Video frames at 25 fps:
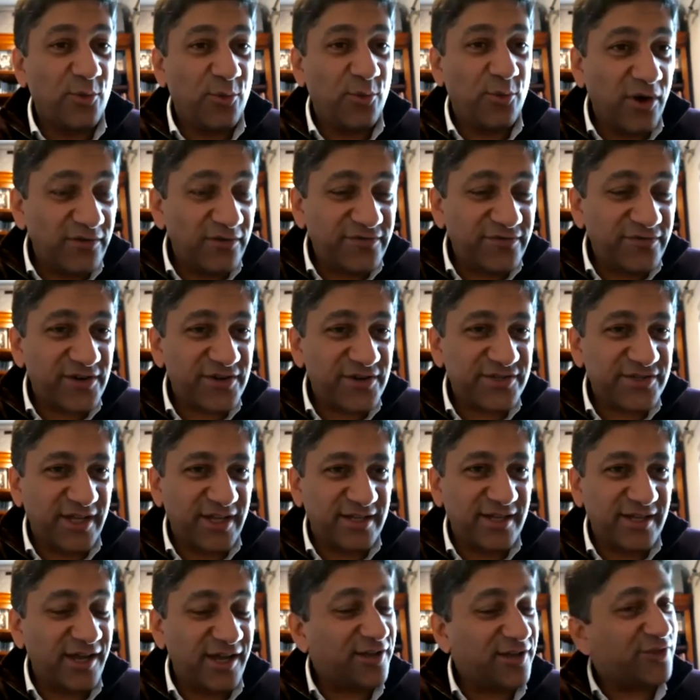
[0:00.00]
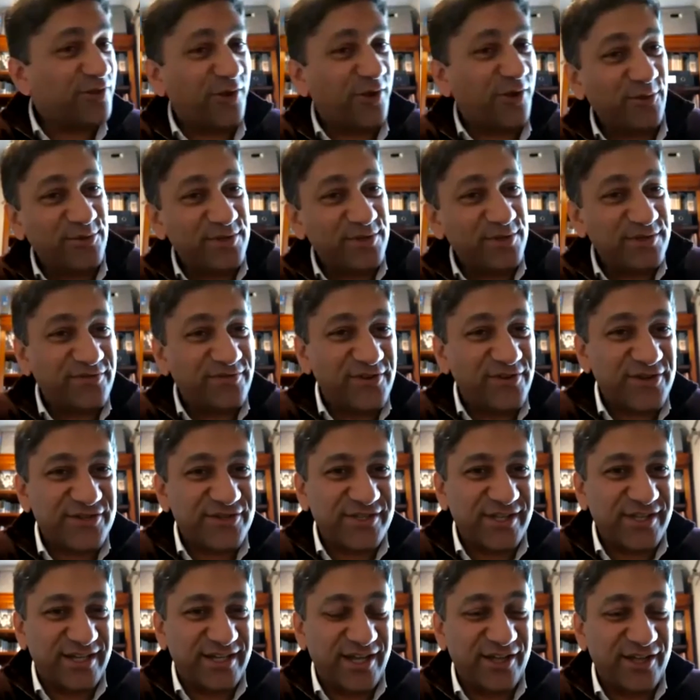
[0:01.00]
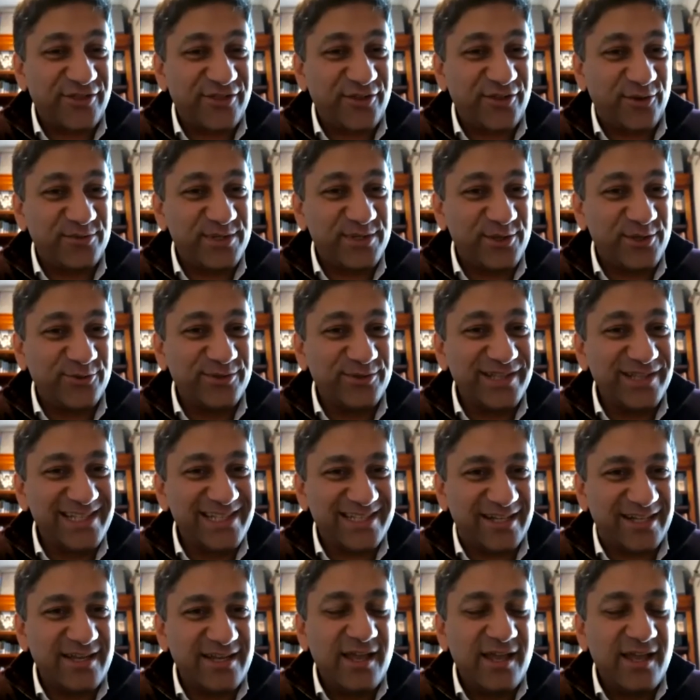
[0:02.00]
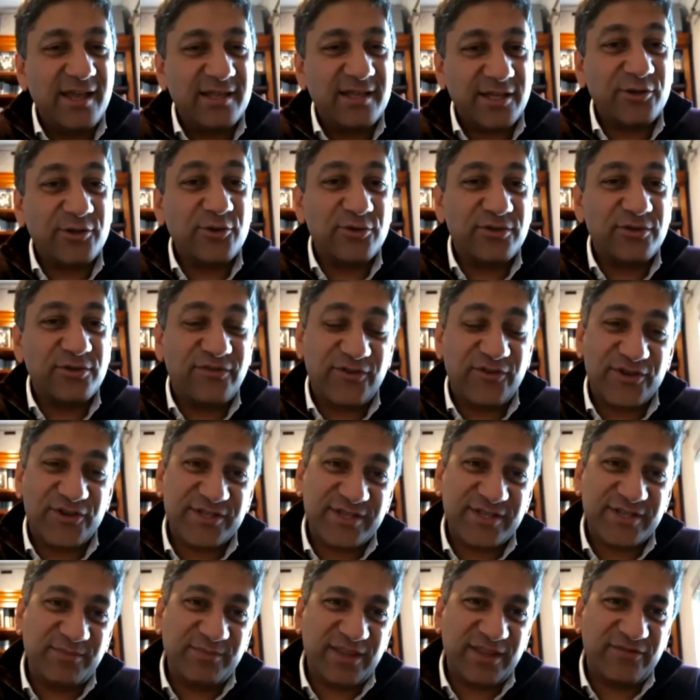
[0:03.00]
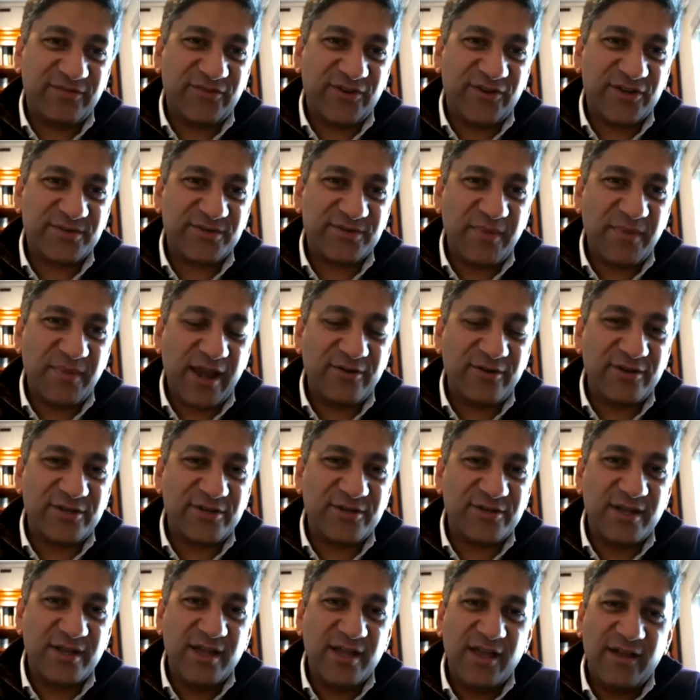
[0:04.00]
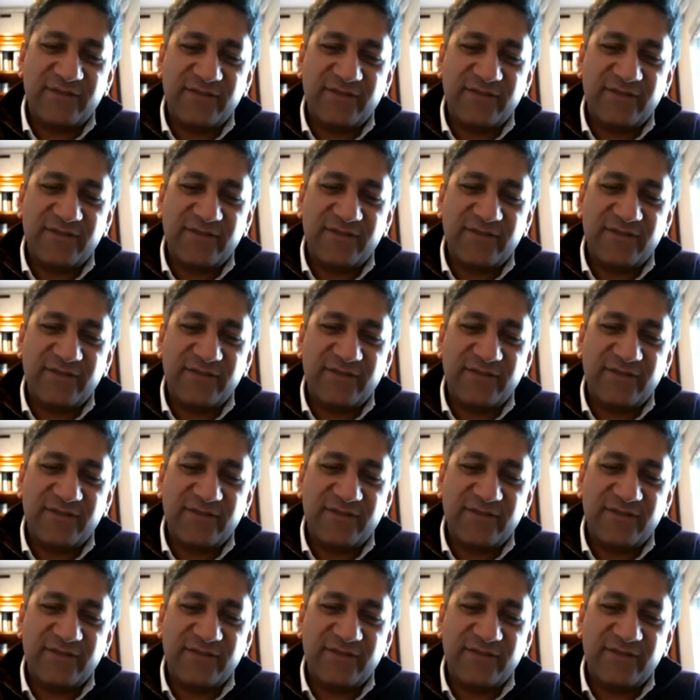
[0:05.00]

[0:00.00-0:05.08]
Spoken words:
What first son? I thought it was the first son. I thought it was the only son. I said, no, the first son by the first marriage.